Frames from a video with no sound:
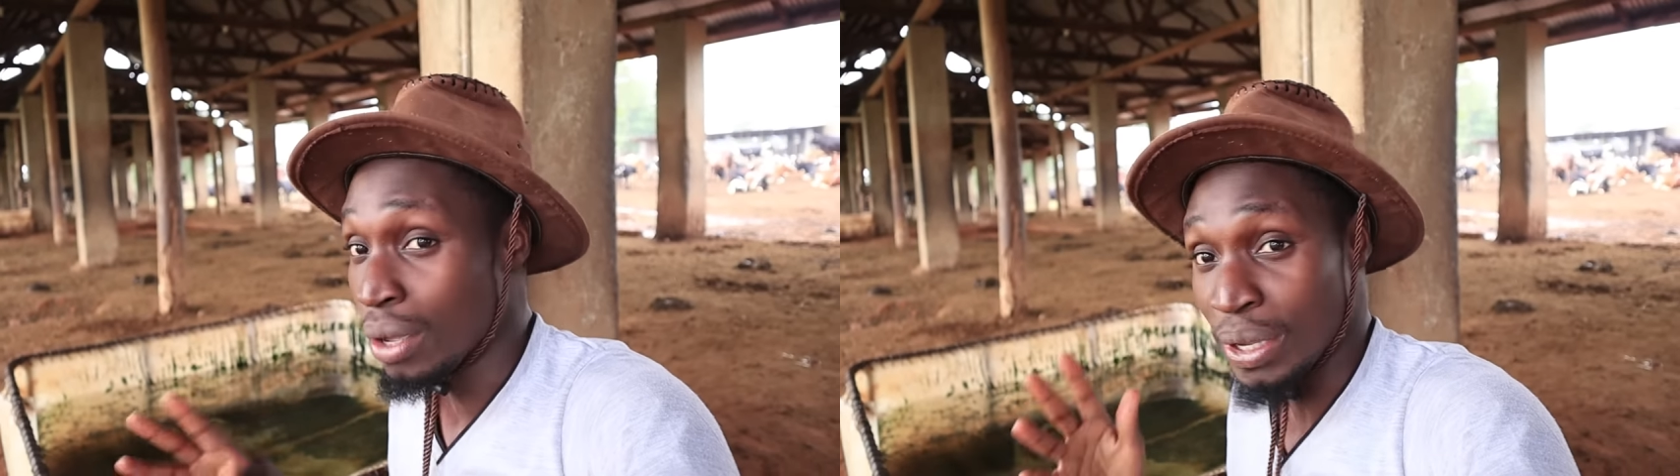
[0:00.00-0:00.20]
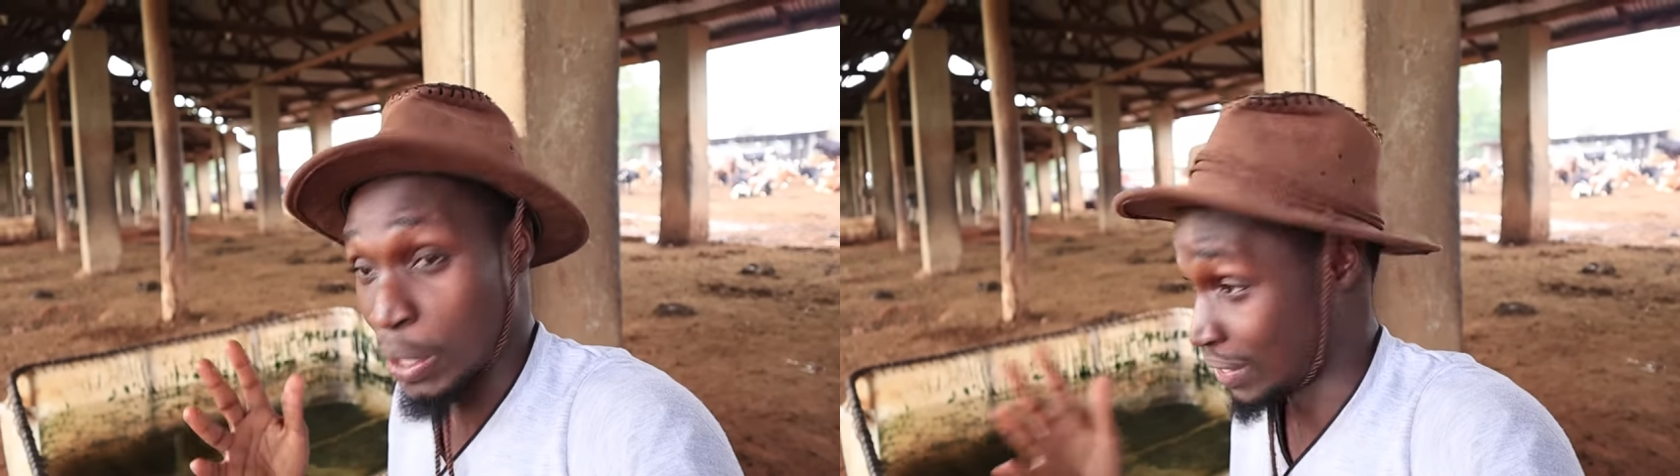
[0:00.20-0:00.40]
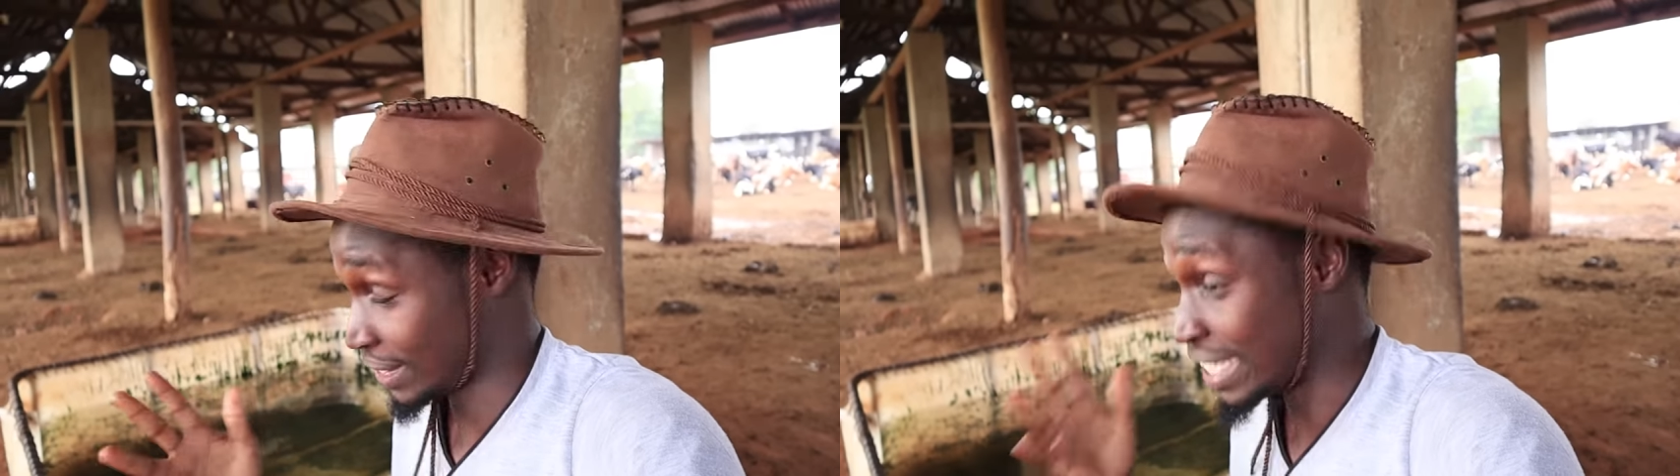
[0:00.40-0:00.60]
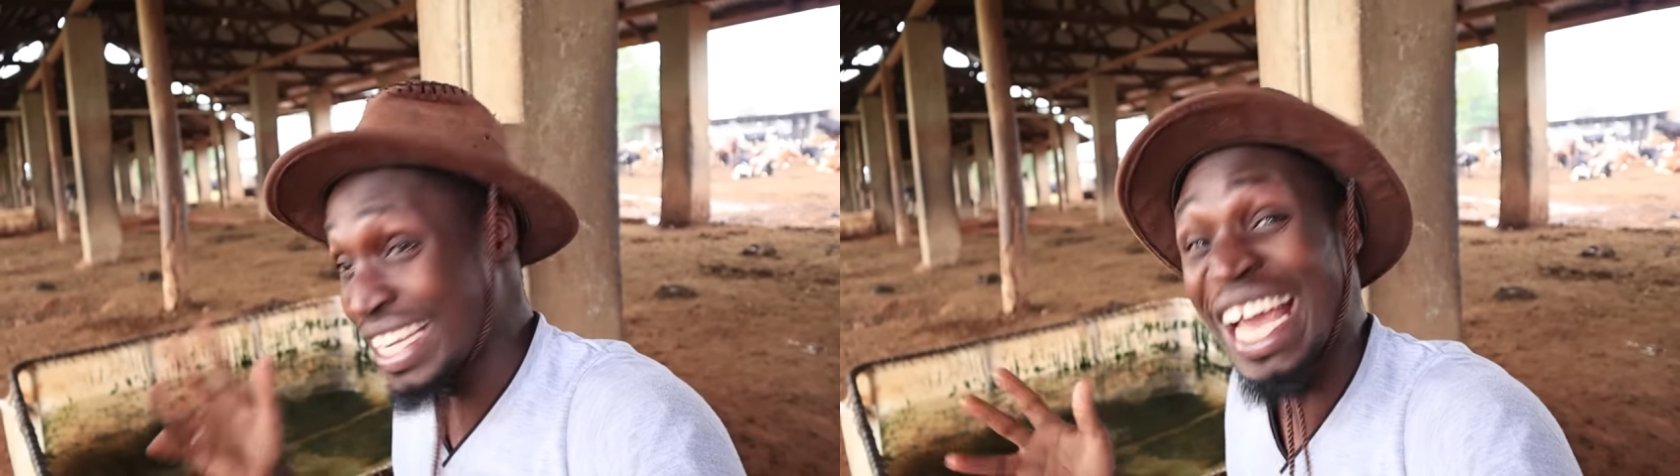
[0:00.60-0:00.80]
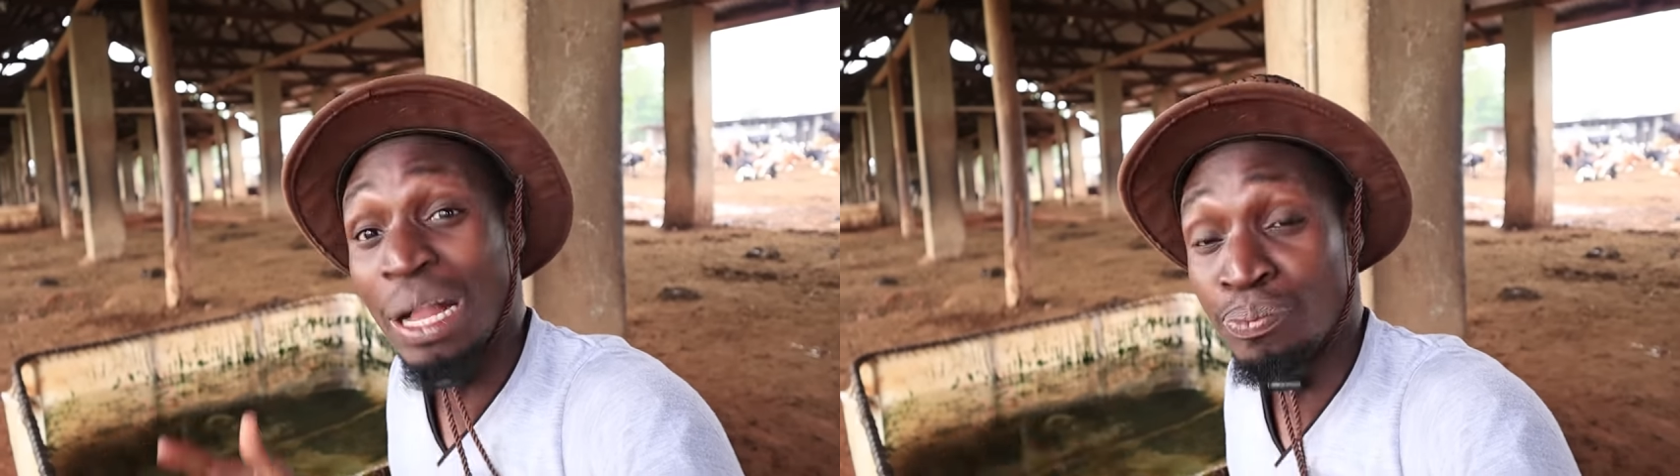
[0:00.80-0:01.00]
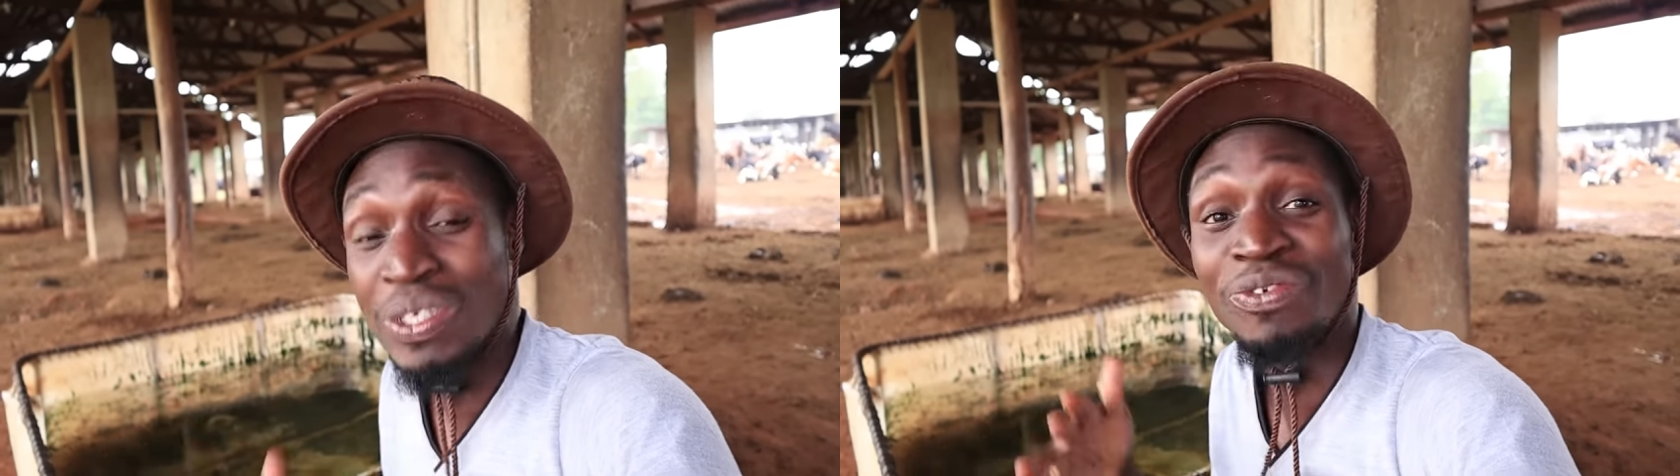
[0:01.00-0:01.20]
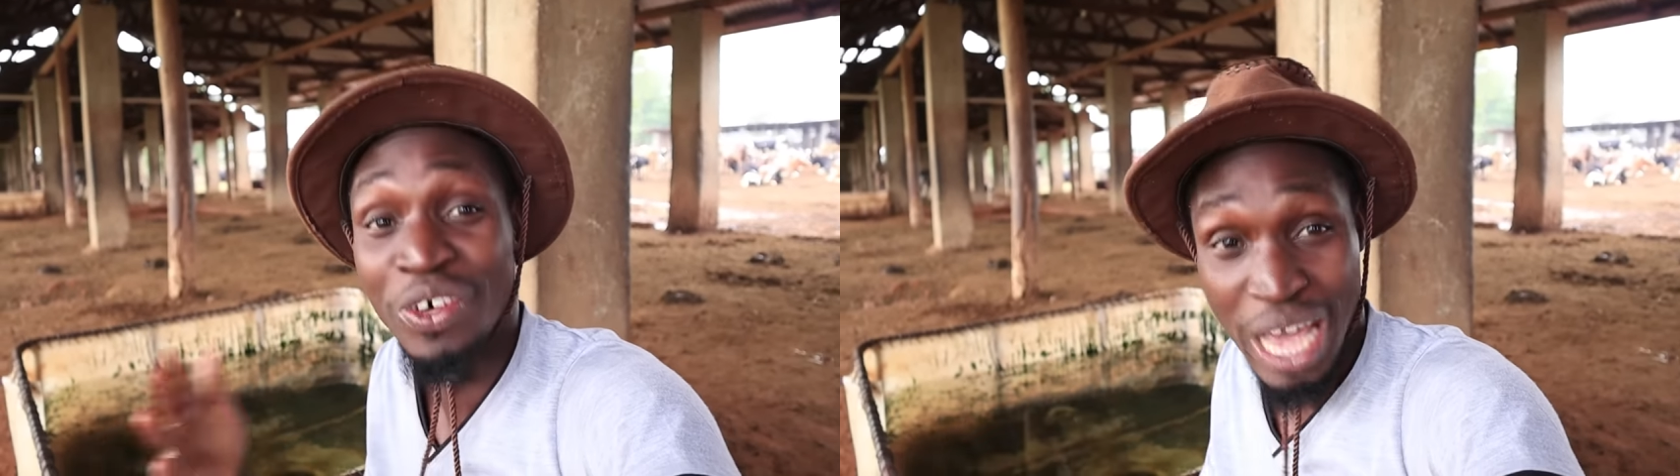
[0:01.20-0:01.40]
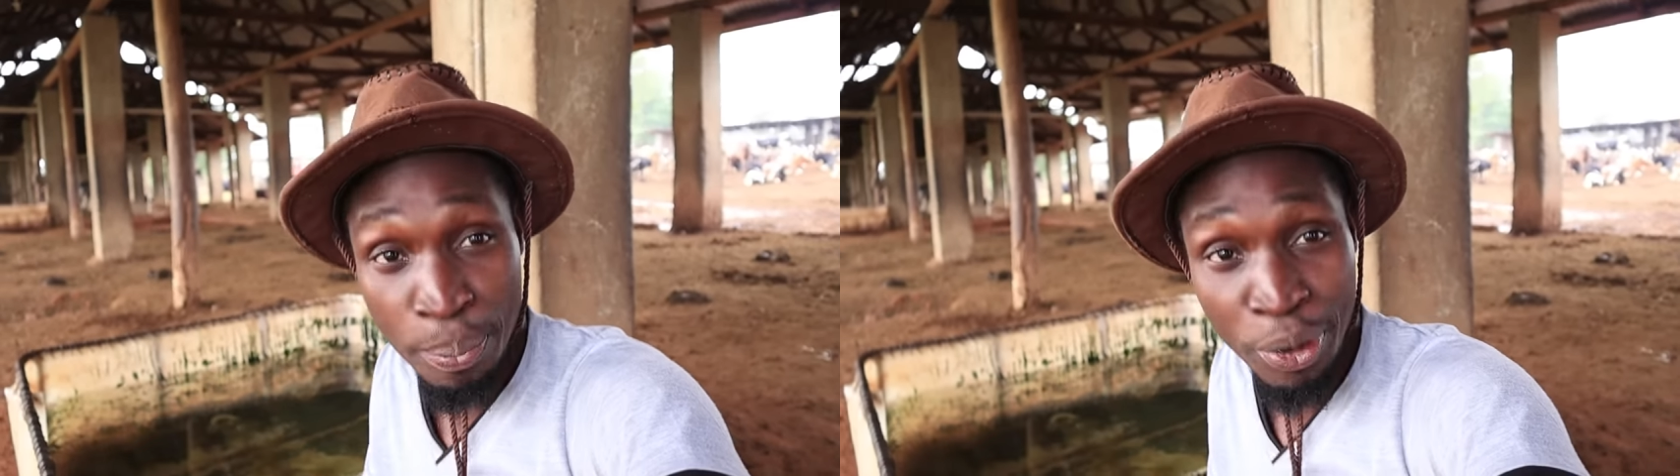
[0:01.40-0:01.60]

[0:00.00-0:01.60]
because it helps for their